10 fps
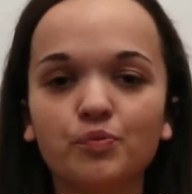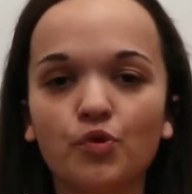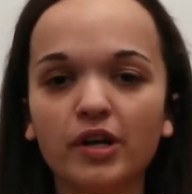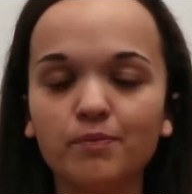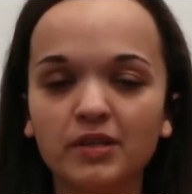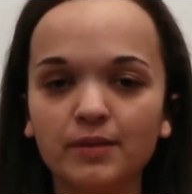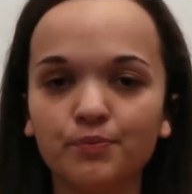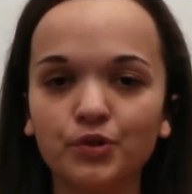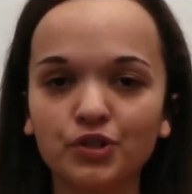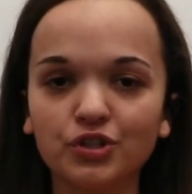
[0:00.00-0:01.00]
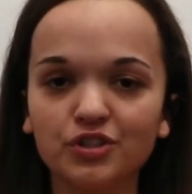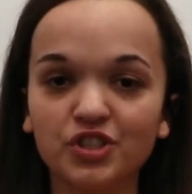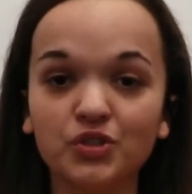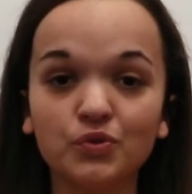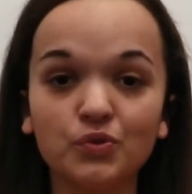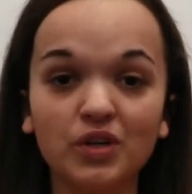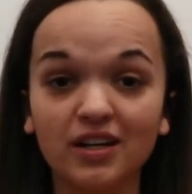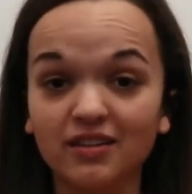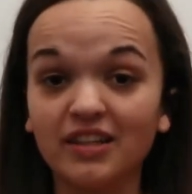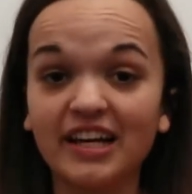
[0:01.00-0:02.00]
point people to
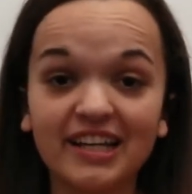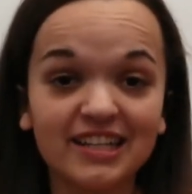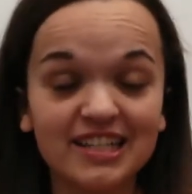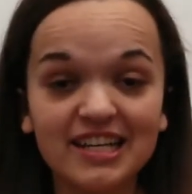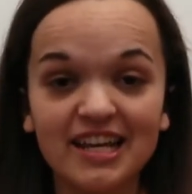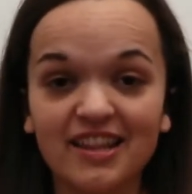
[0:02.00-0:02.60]
a light